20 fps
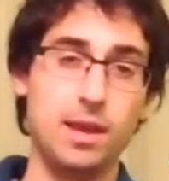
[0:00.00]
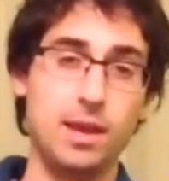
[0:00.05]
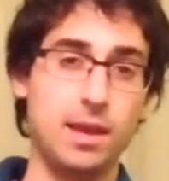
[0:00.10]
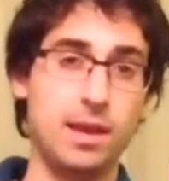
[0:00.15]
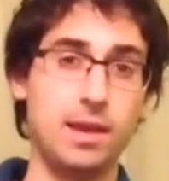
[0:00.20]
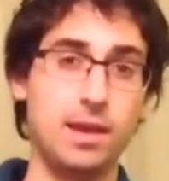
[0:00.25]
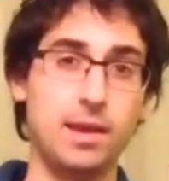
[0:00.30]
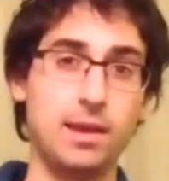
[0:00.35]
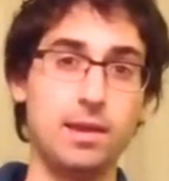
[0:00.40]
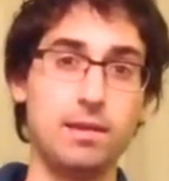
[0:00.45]

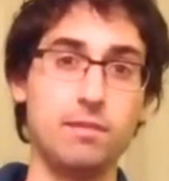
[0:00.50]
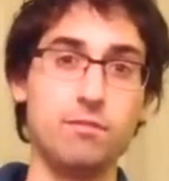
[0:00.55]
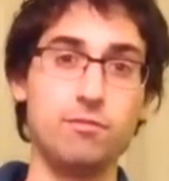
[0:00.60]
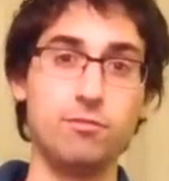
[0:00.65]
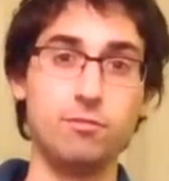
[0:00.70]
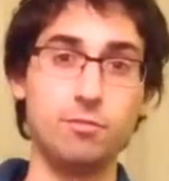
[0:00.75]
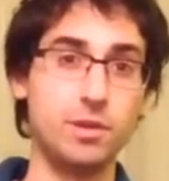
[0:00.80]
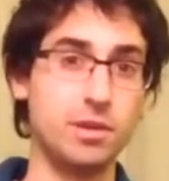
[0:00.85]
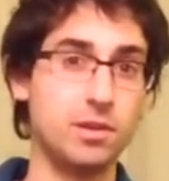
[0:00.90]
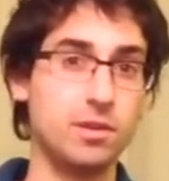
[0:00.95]
And
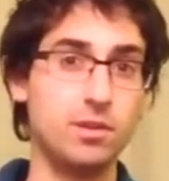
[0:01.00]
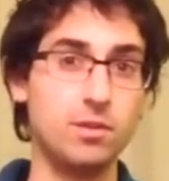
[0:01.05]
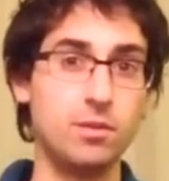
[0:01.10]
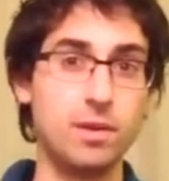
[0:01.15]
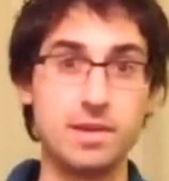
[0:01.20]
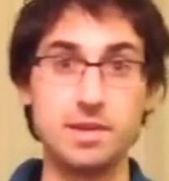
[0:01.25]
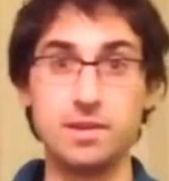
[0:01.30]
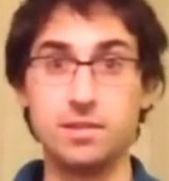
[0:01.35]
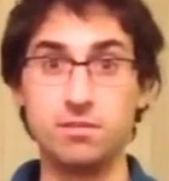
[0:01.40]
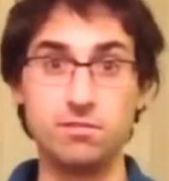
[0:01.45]
for me to do
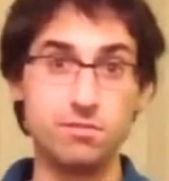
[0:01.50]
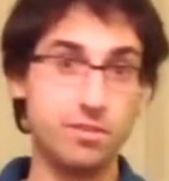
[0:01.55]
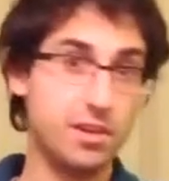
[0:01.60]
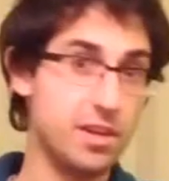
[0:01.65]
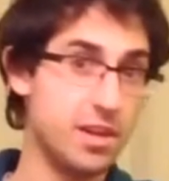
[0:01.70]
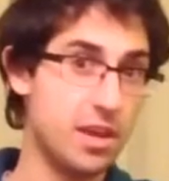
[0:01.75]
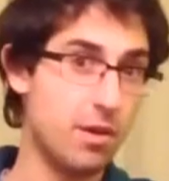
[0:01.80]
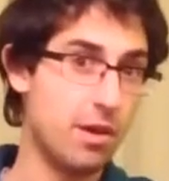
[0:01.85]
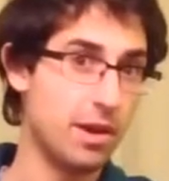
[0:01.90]
any of the video